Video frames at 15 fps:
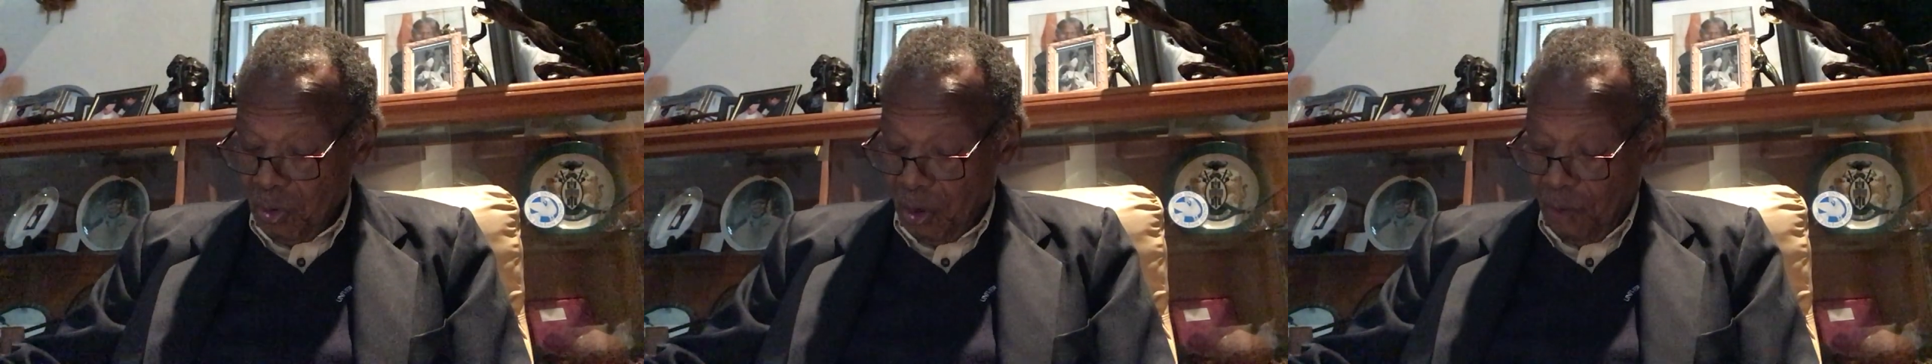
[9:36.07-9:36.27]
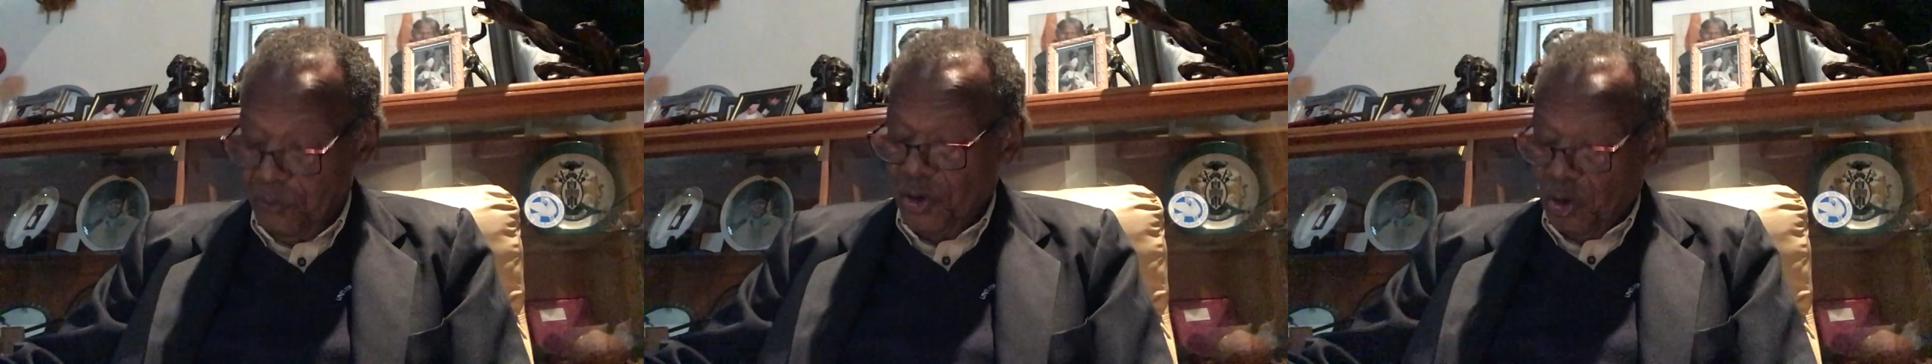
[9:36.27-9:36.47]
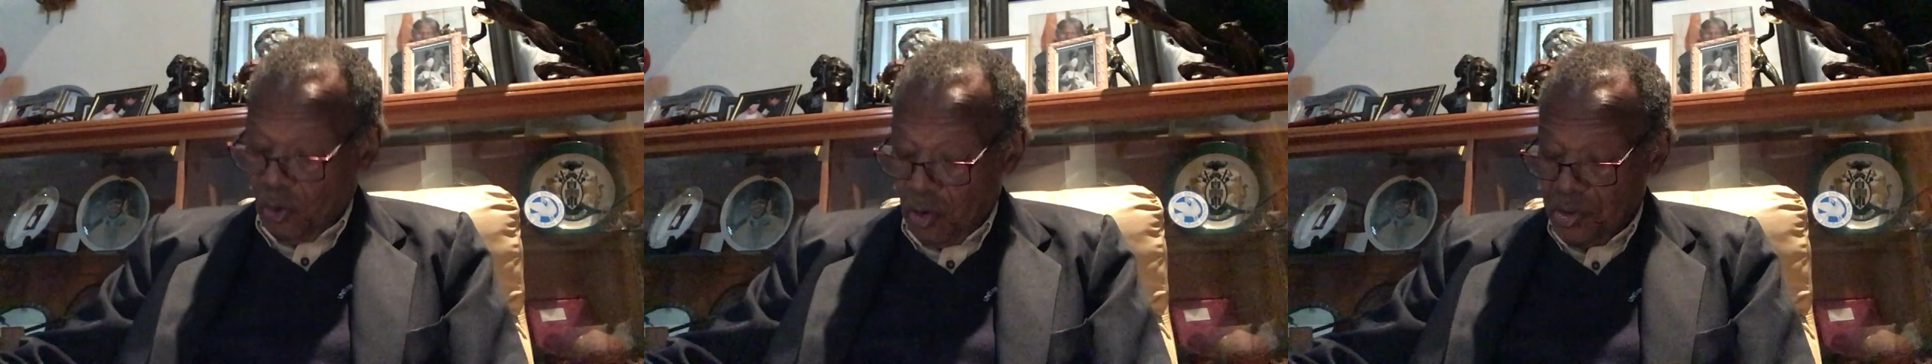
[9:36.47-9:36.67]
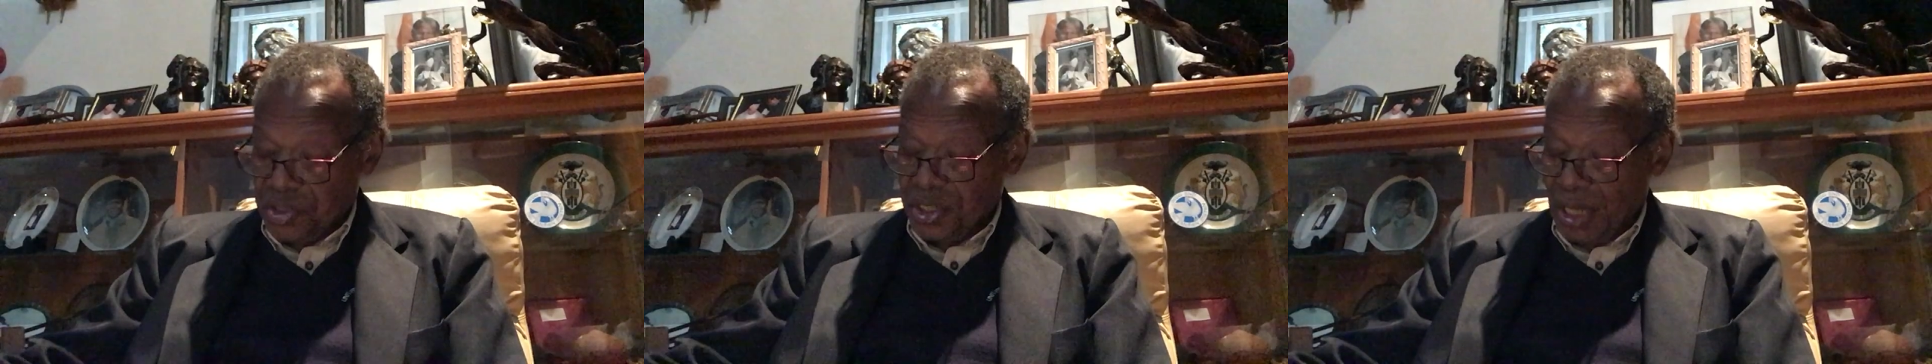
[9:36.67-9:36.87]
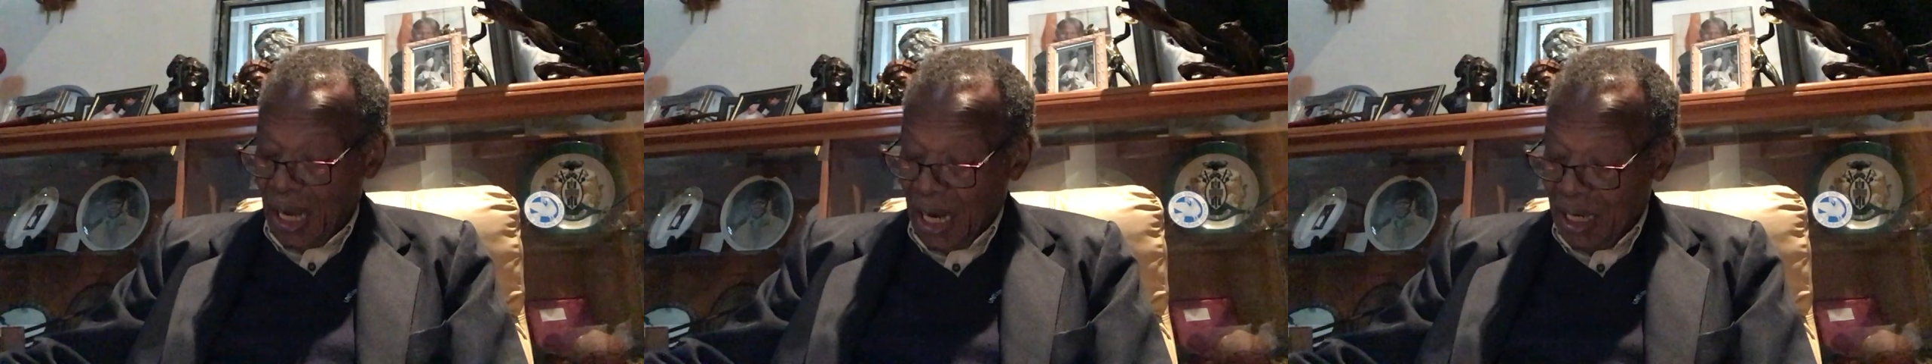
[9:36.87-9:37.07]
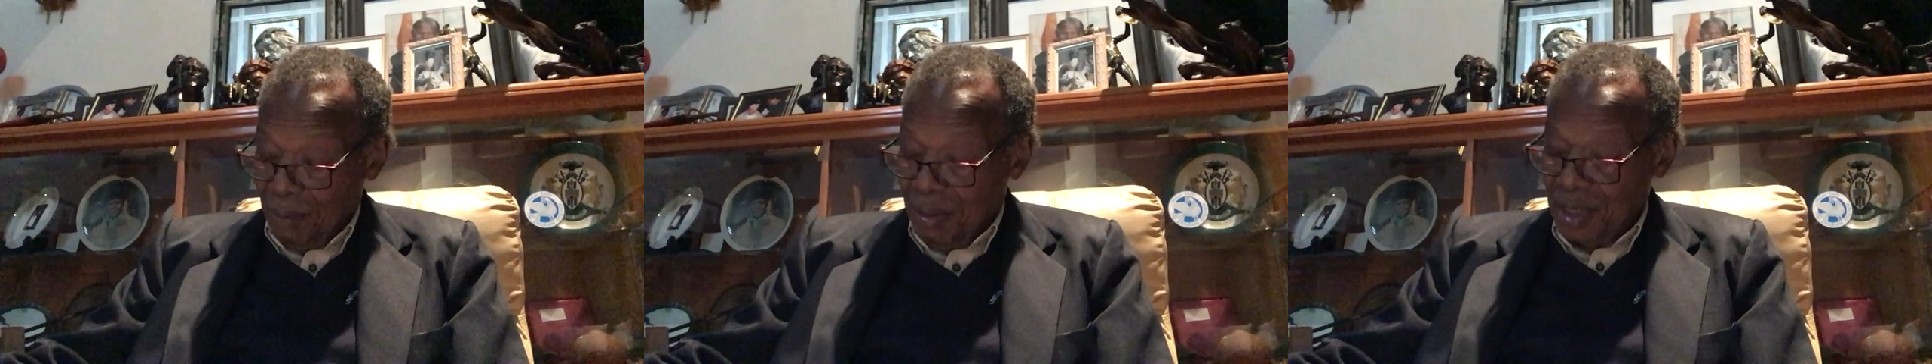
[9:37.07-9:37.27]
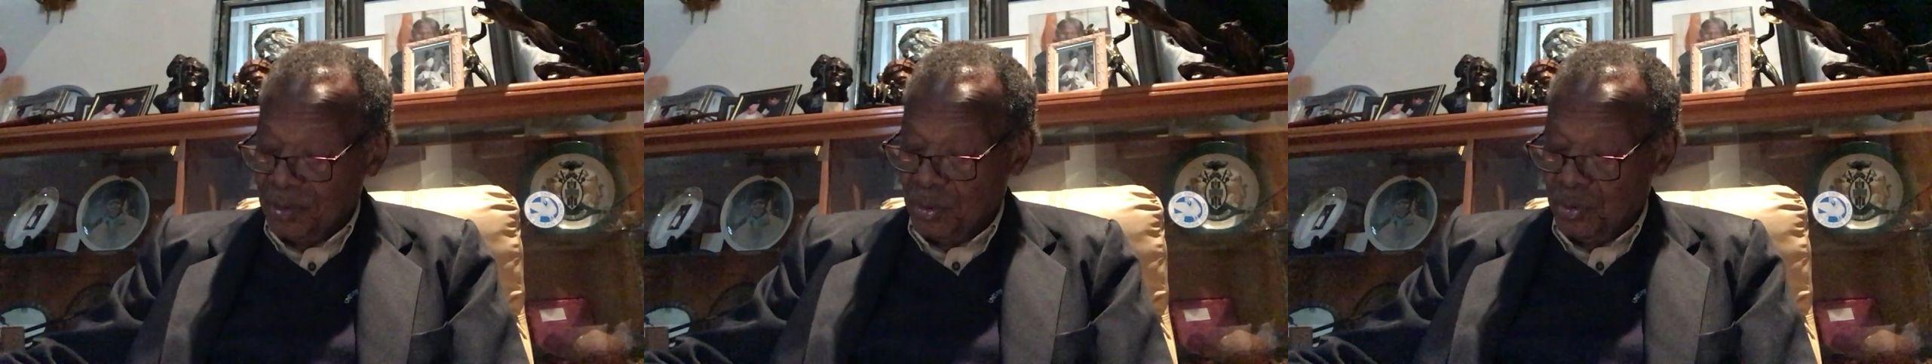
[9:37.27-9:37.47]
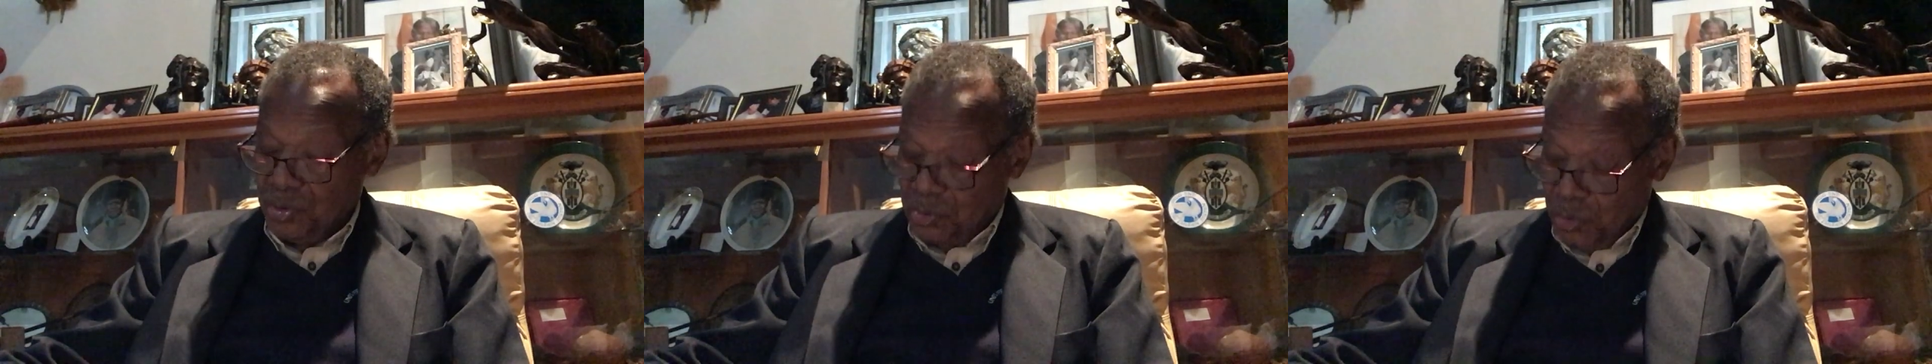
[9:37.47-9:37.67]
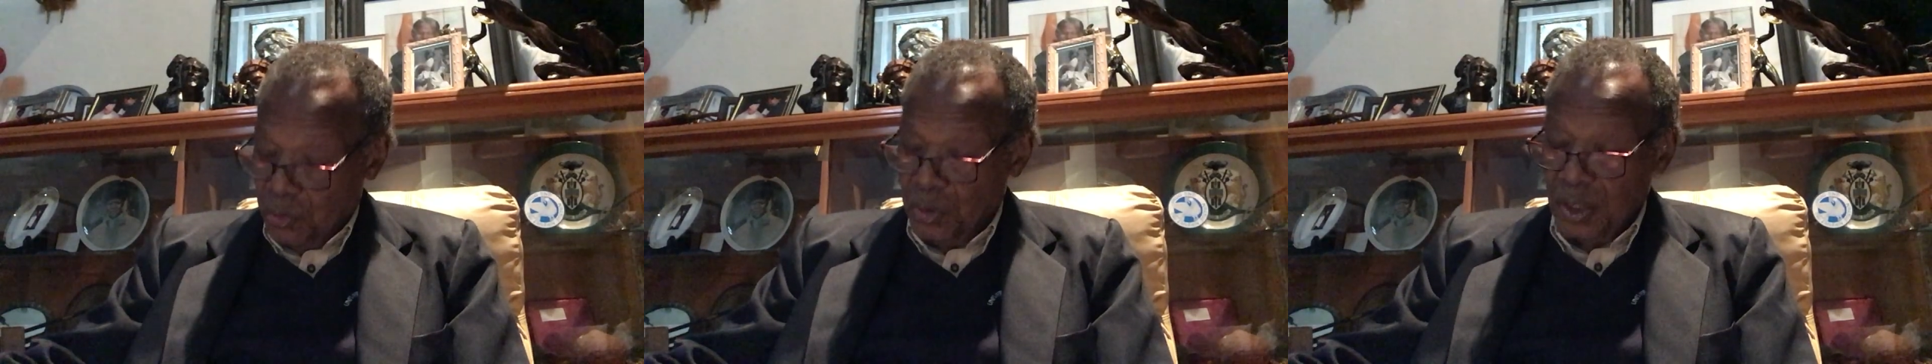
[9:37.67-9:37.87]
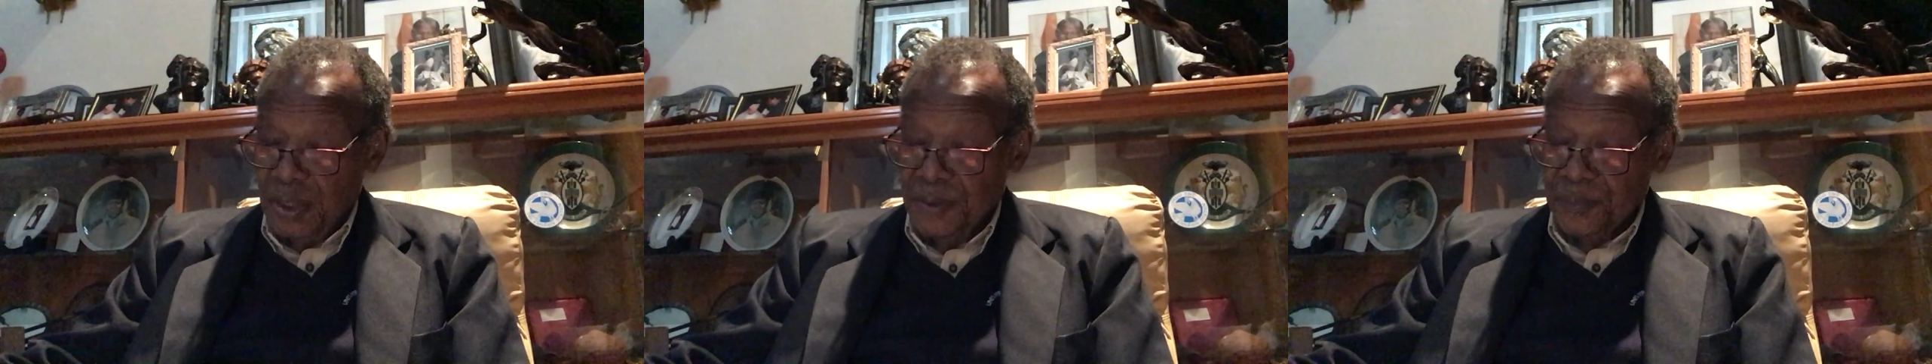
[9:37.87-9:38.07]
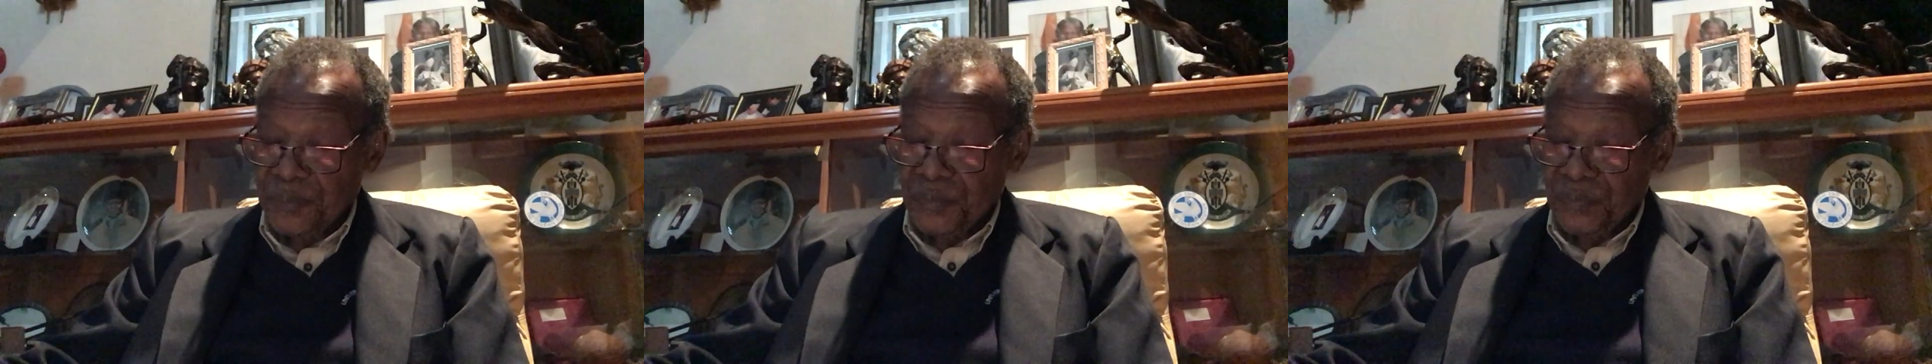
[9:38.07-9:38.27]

of Inkosi Albert Luthuli,